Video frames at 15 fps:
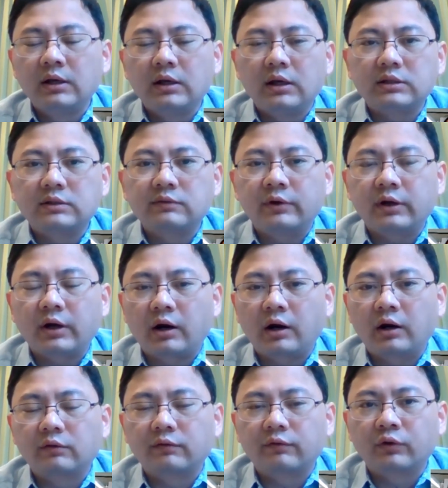it's very
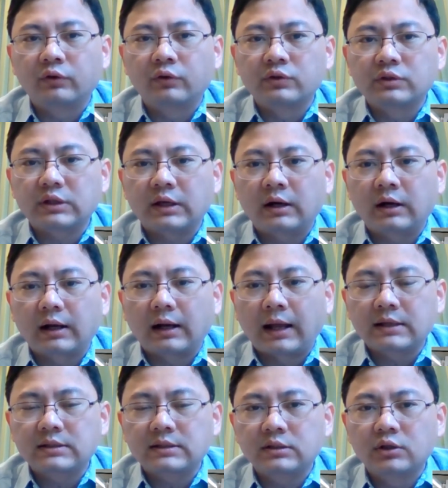hard for those AR
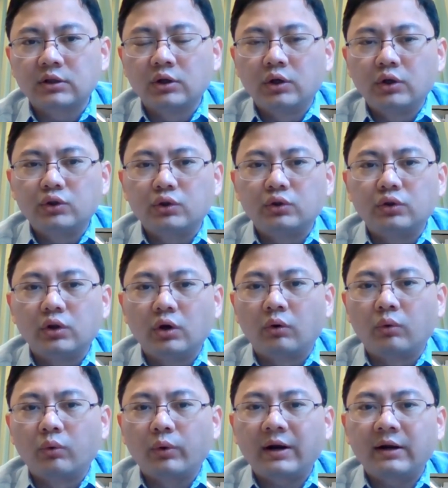glasses to know
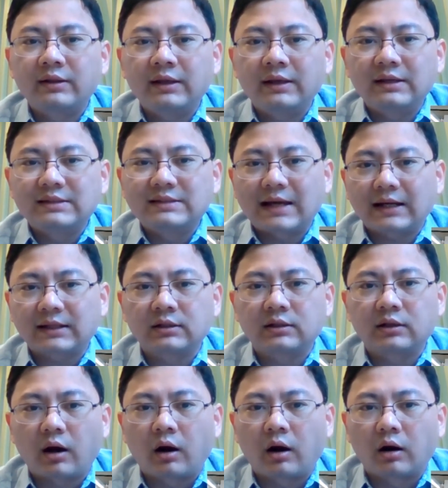where they exactly
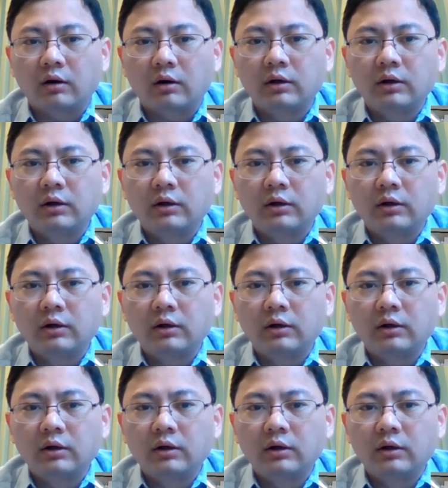are